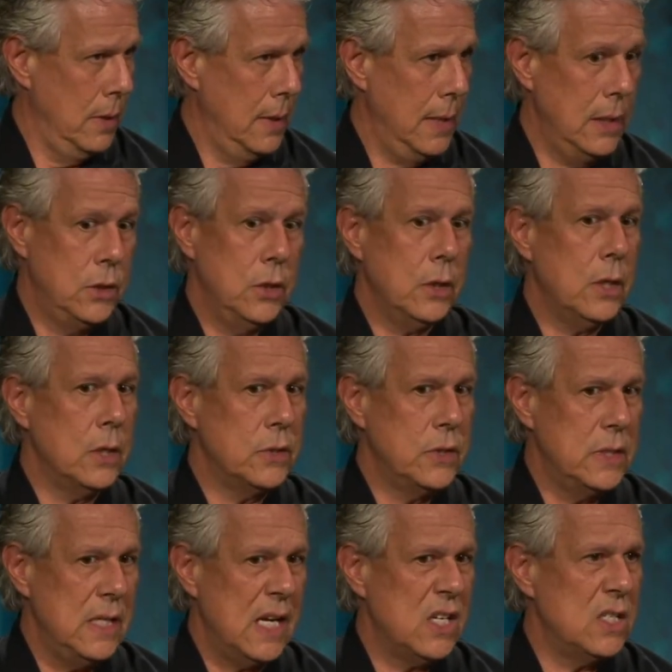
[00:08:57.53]
It took us
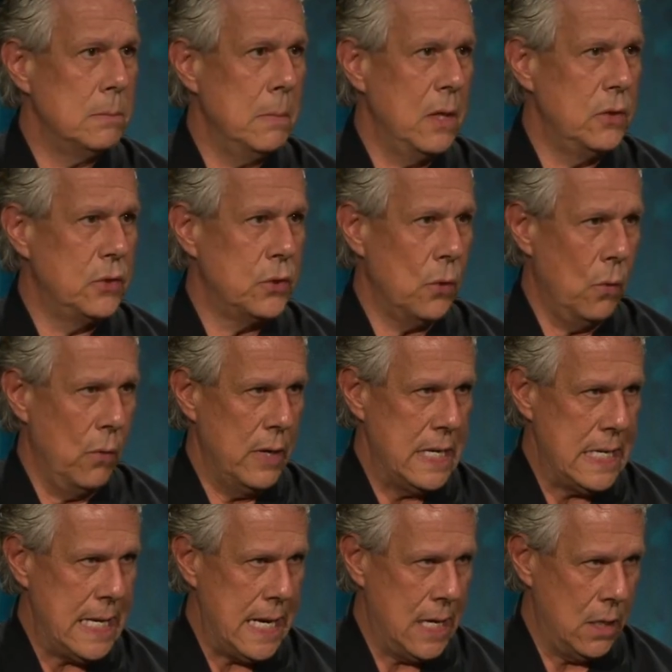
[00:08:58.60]
6 months or a
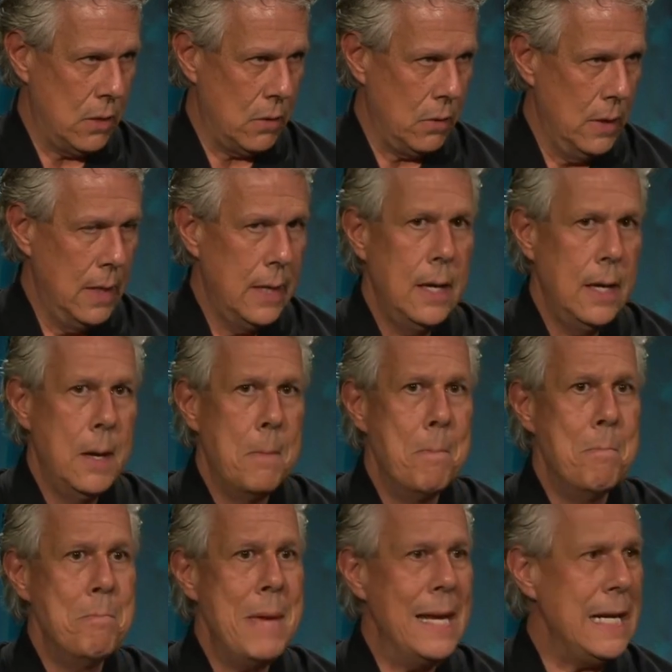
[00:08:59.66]
year,
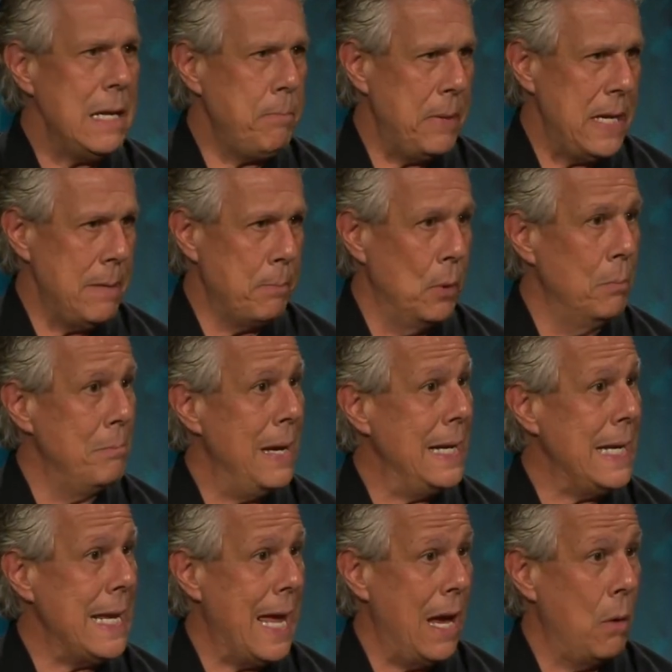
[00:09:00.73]
many people,
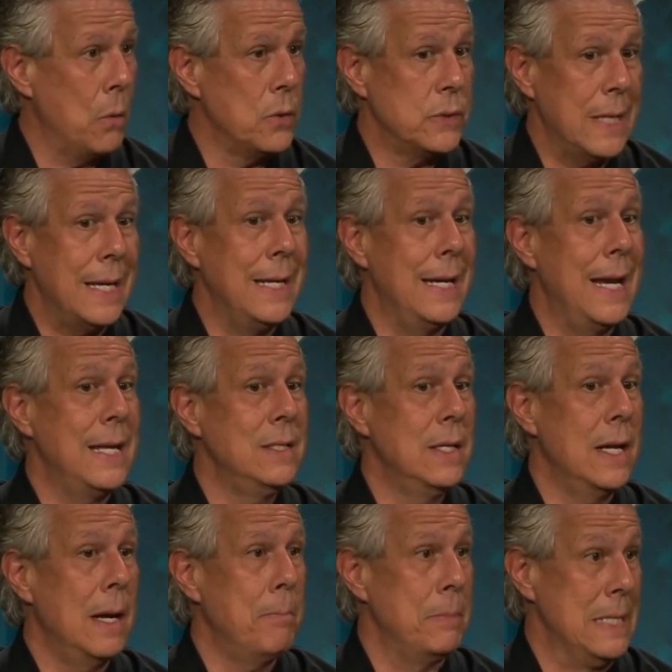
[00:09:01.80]
many hours, and it ended
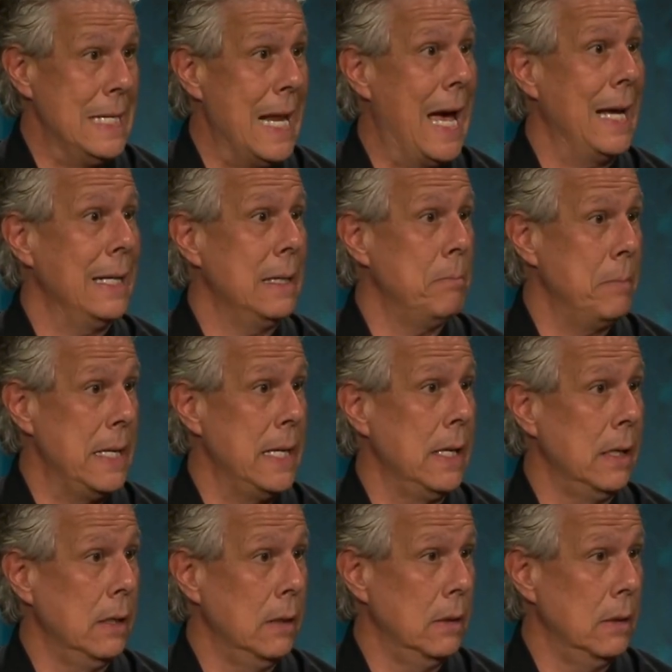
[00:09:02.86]
up not being